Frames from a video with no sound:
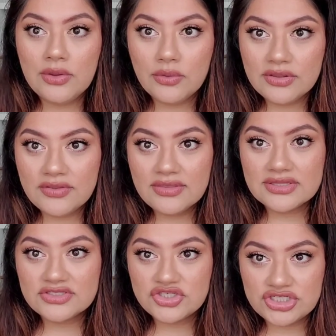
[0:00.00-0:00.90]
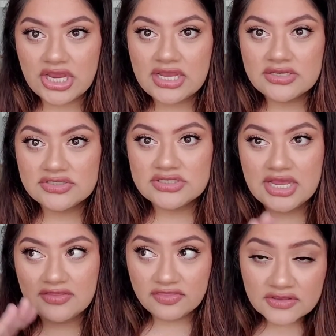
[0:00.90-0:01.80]
the only thing that's
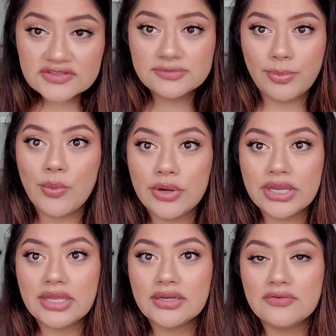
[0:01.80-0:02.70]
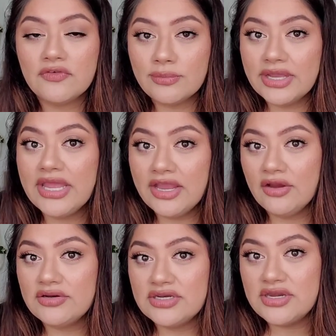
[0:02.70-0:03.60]
changed at this point for my
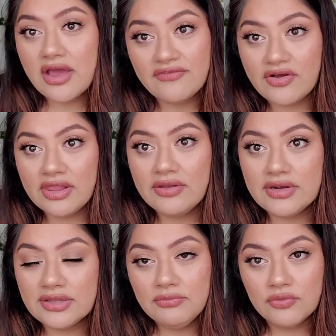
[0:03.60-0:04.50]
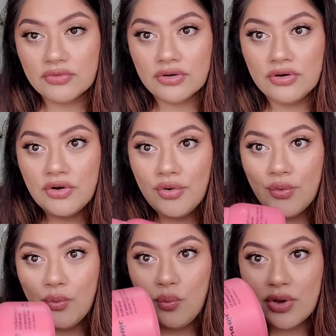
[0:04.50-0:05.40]
hair to not fall out anymore
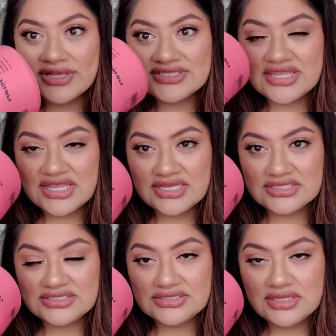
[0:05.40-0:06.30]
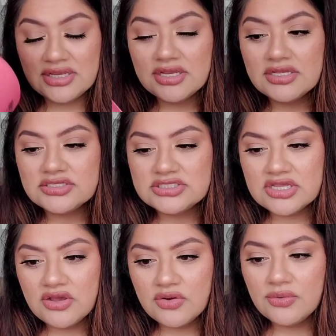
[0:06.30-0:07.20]
was this.
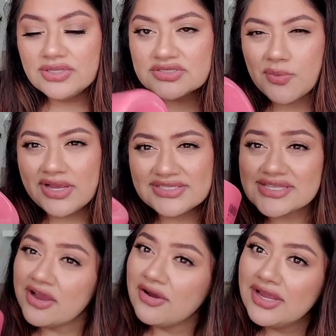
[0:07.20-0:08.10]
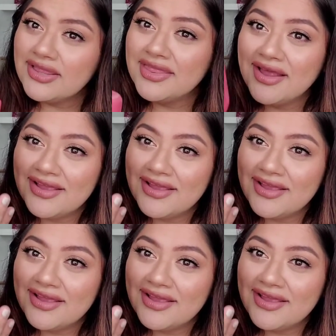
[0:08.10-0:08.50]
So it's quite scary.